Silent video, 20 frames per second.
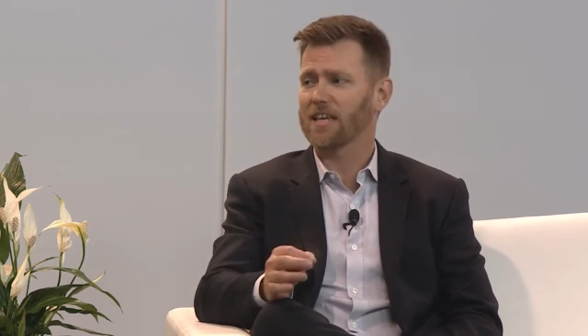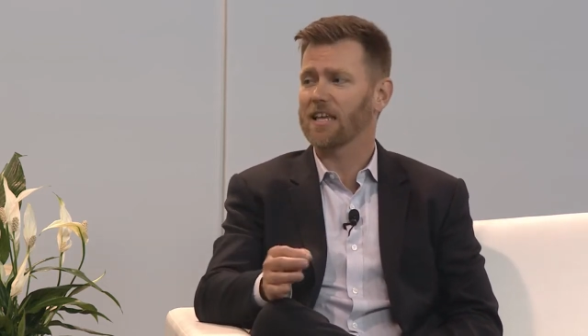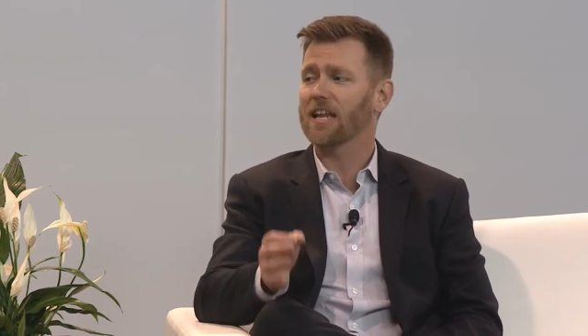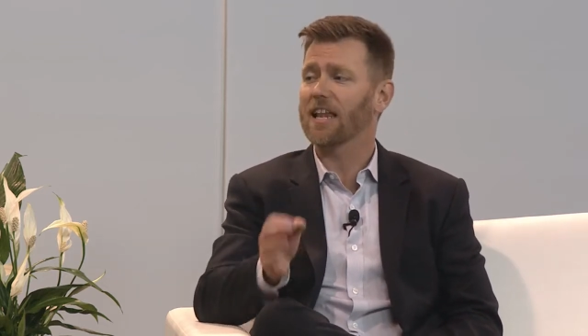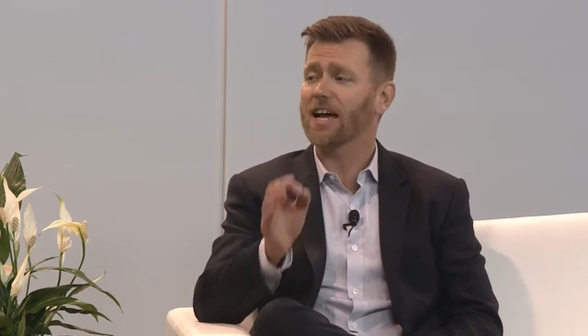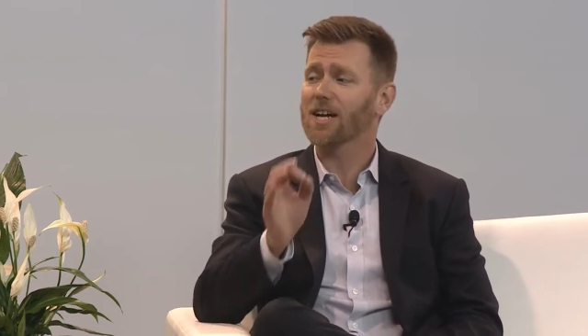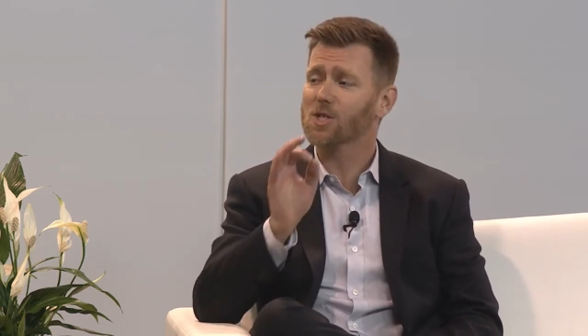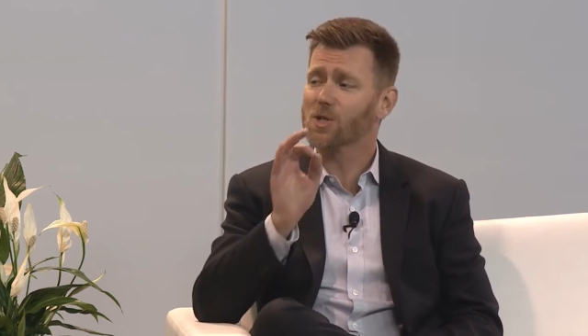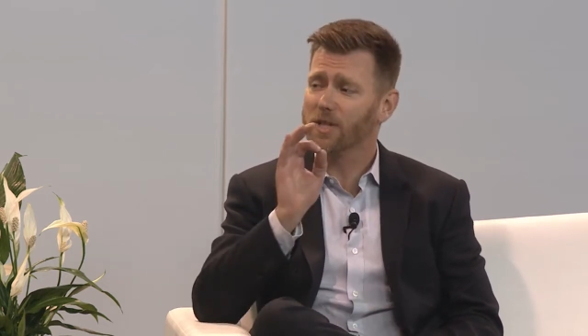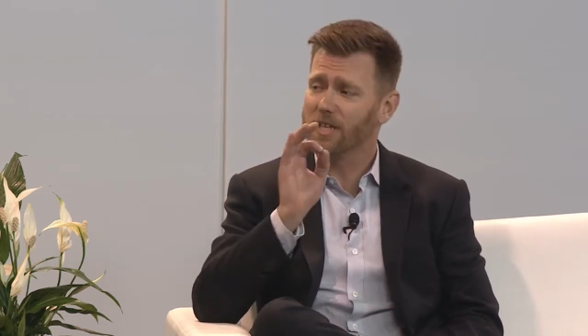
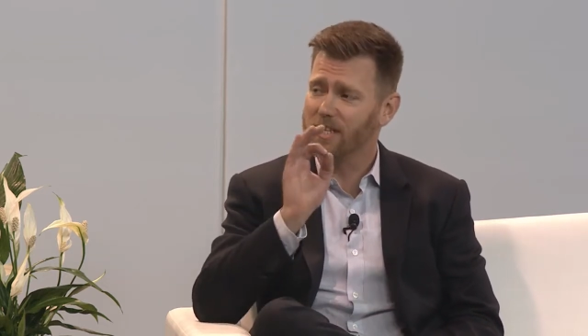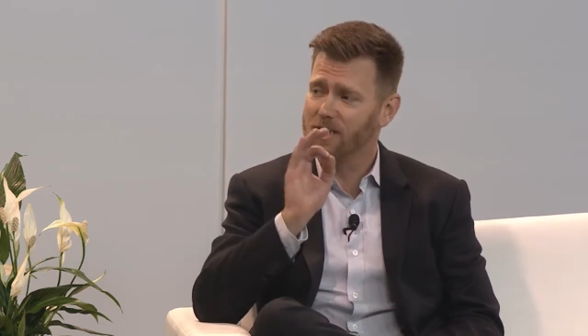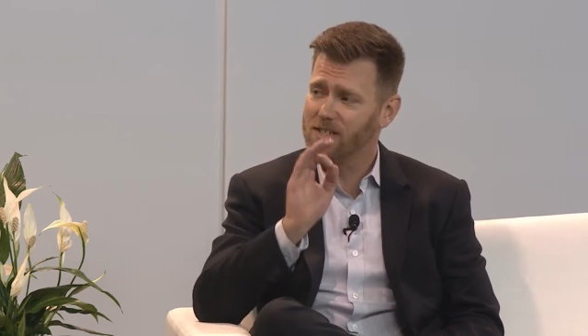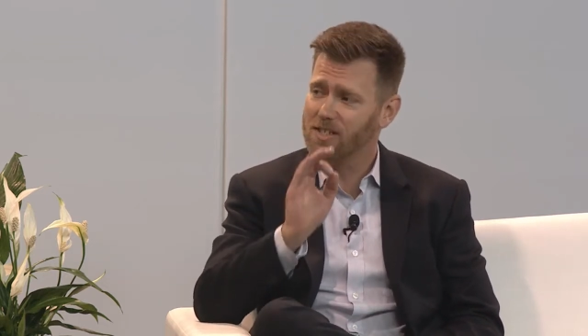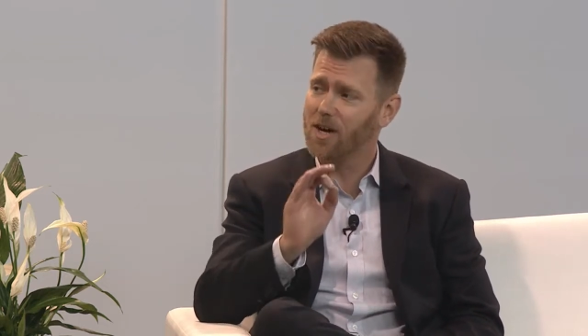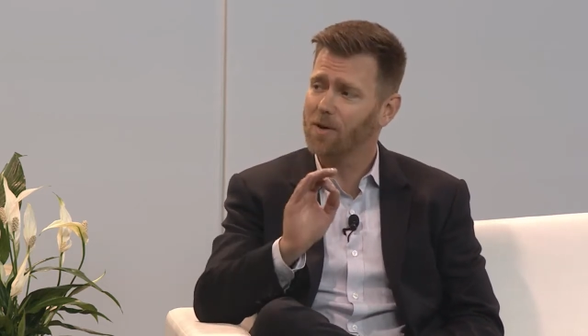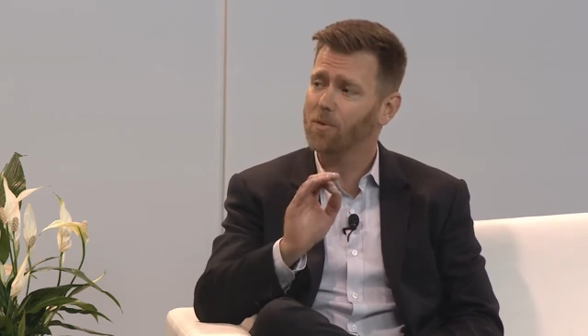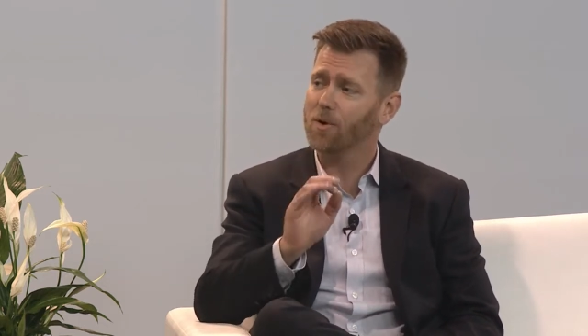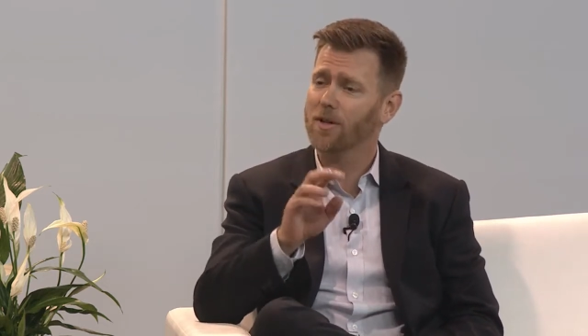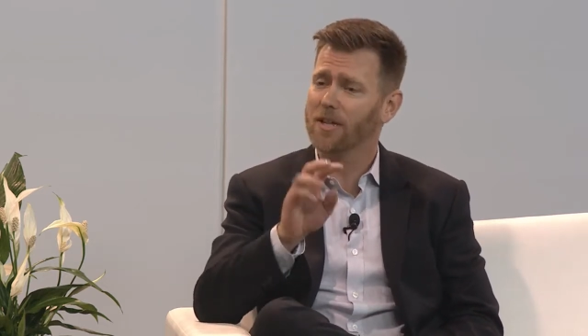it'll actually
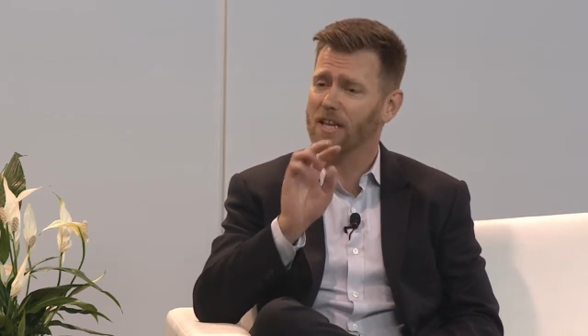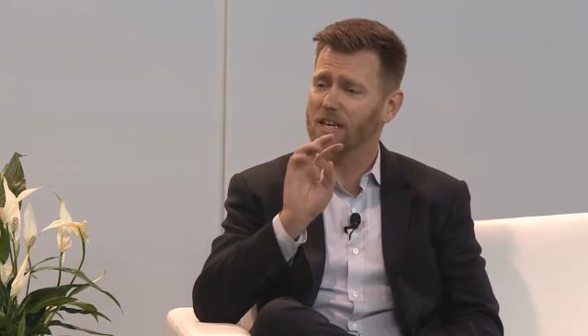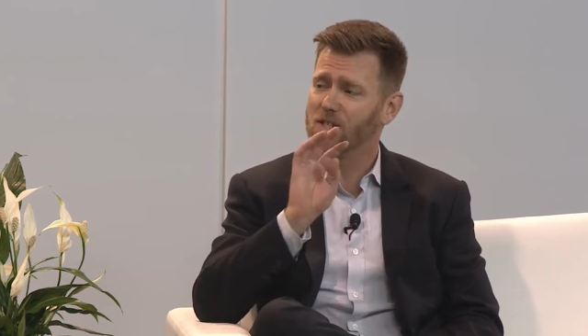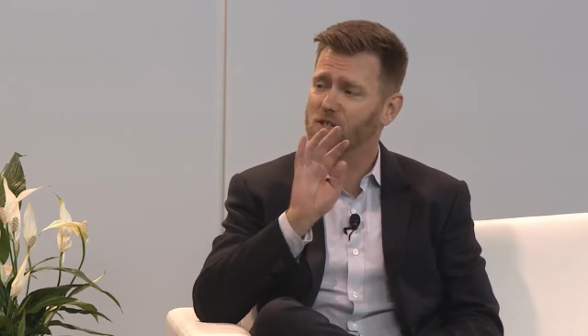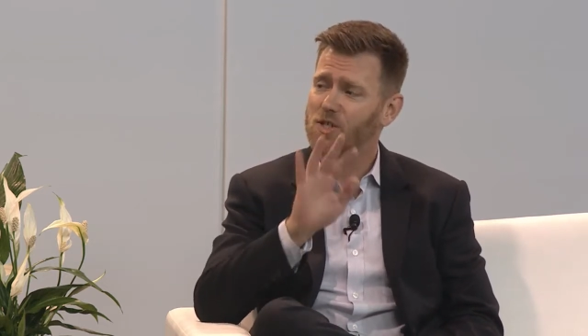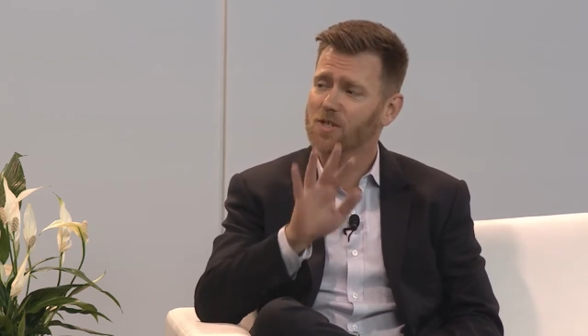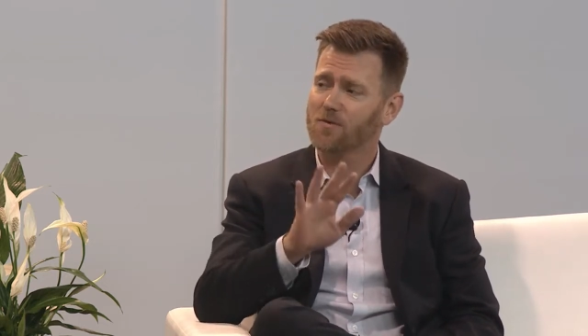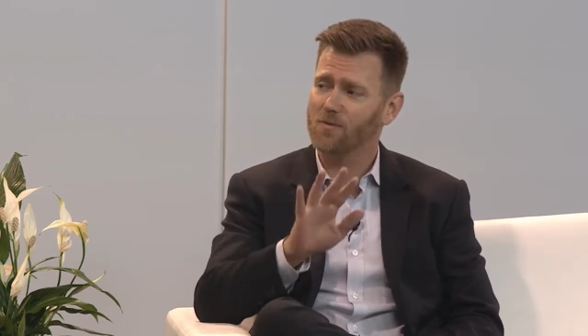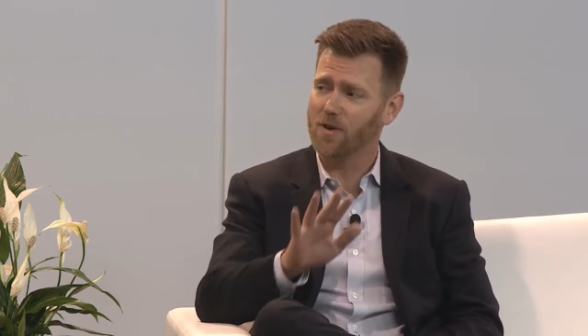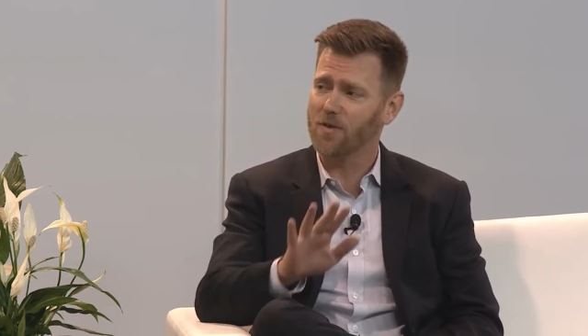double in
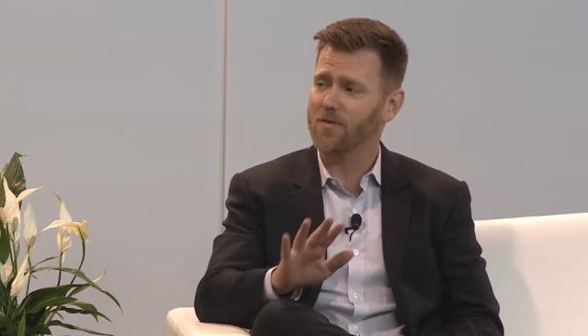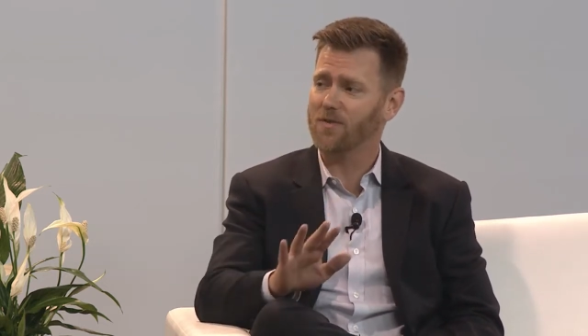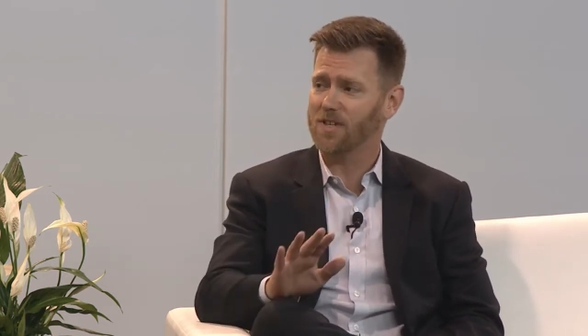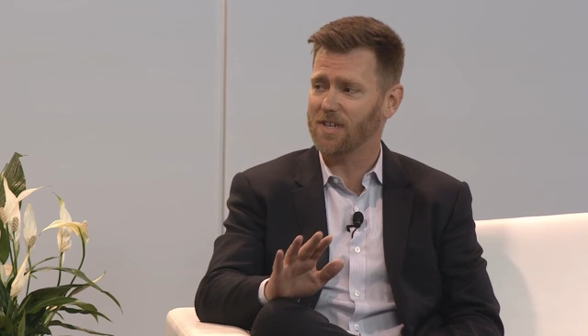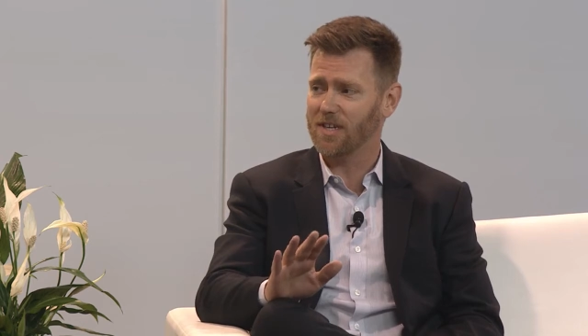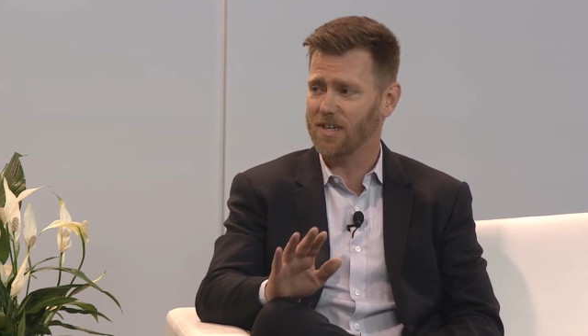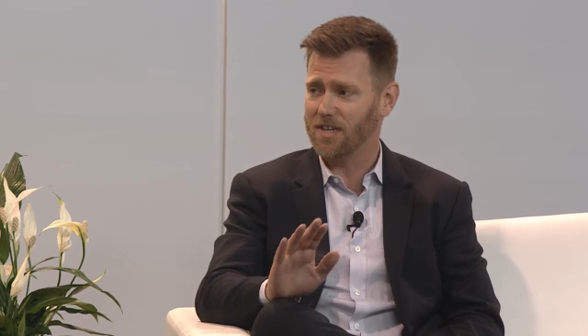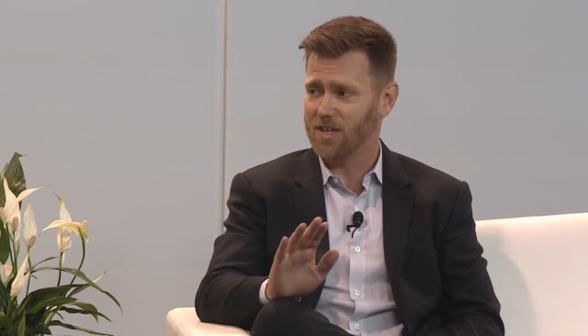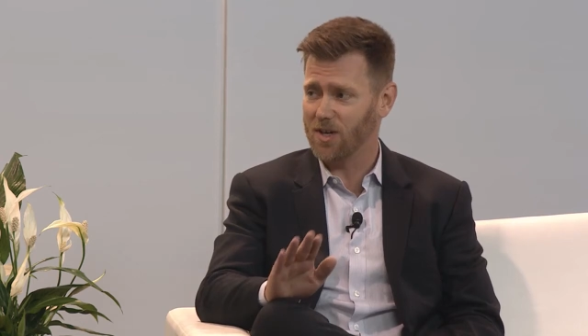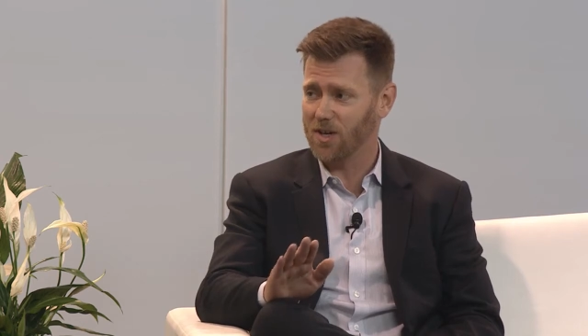just
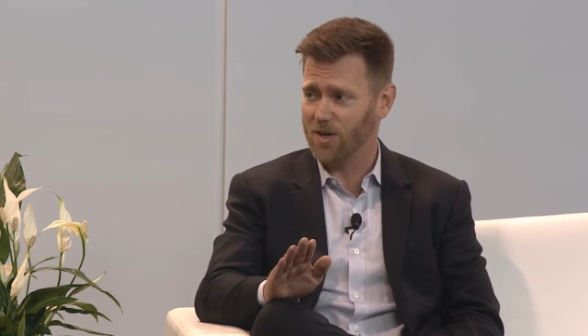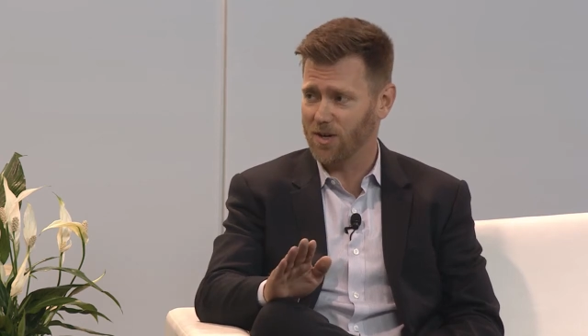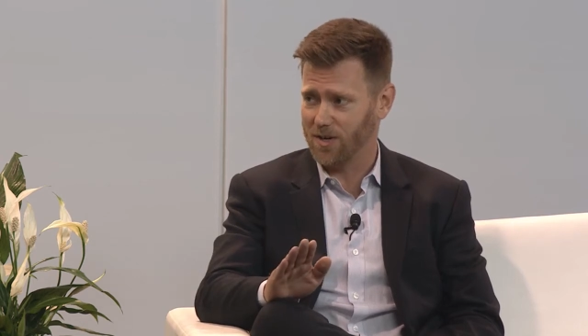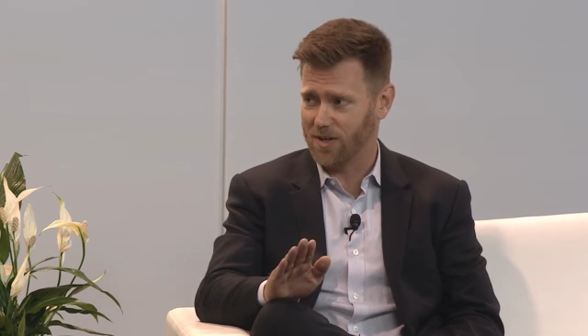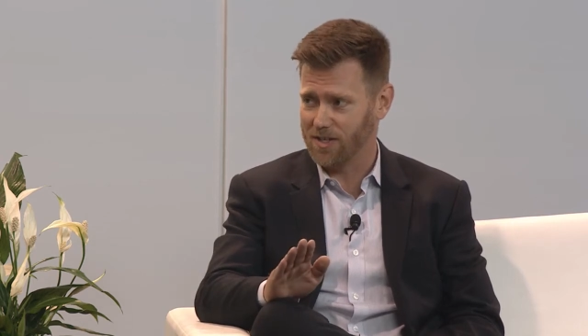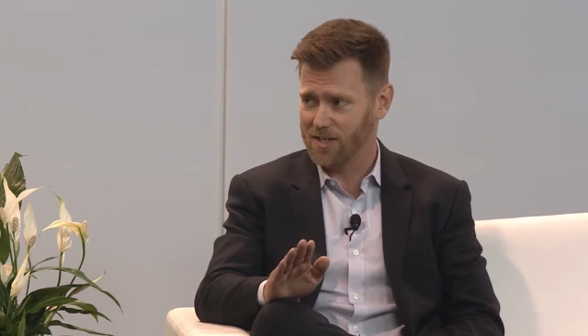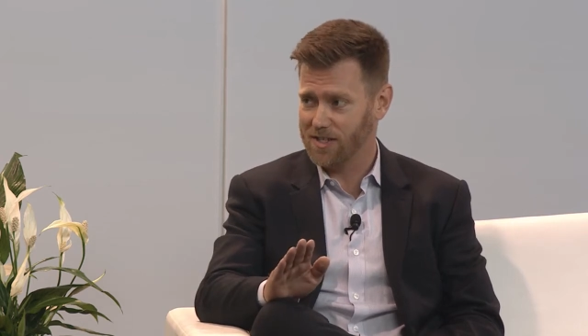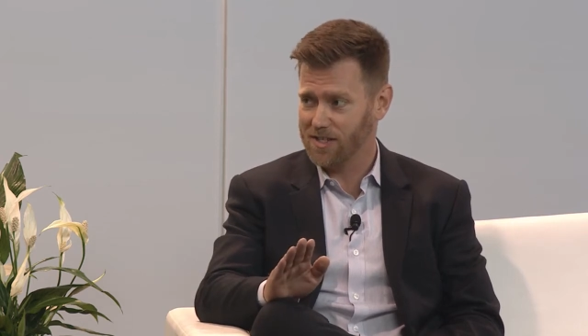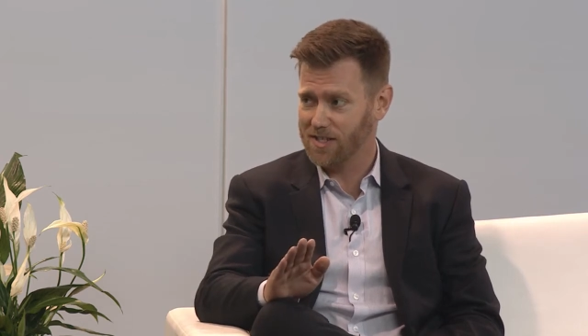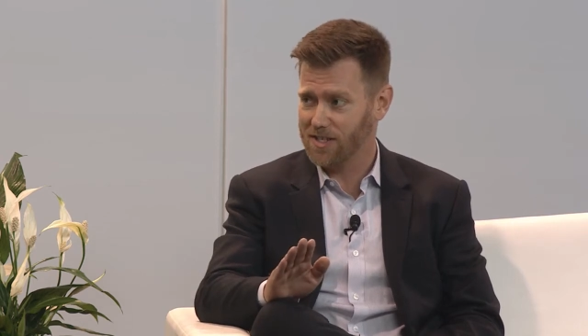15
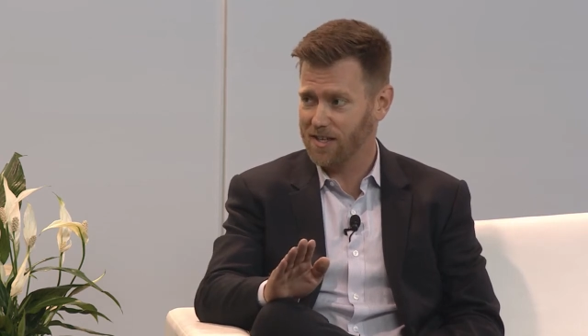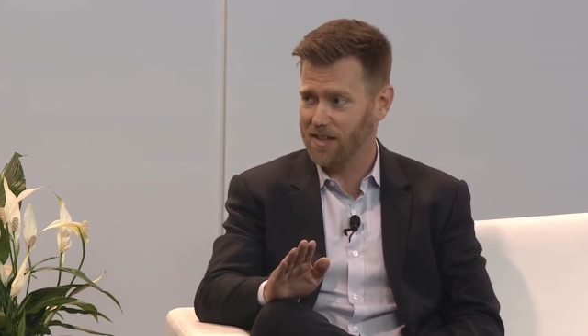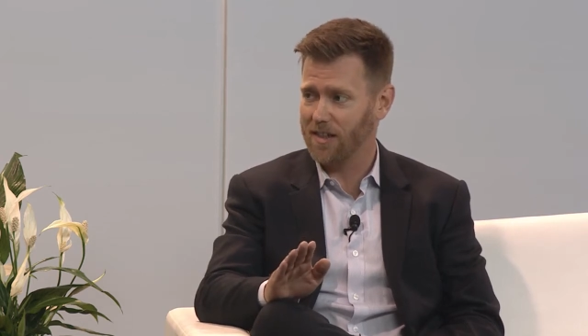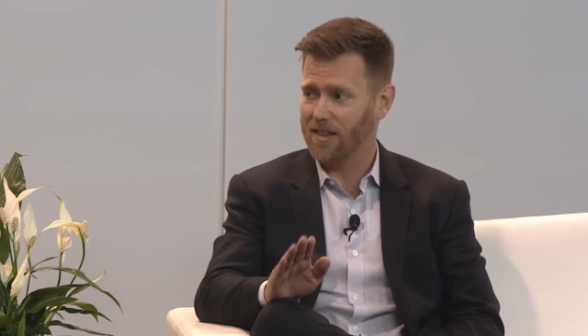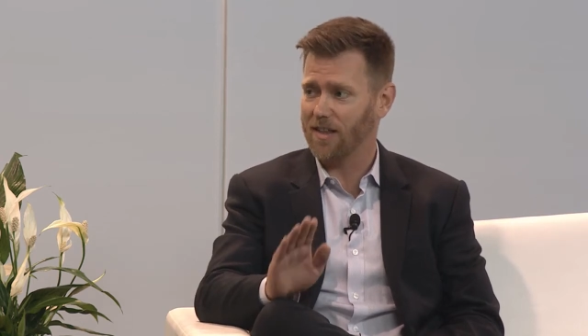years.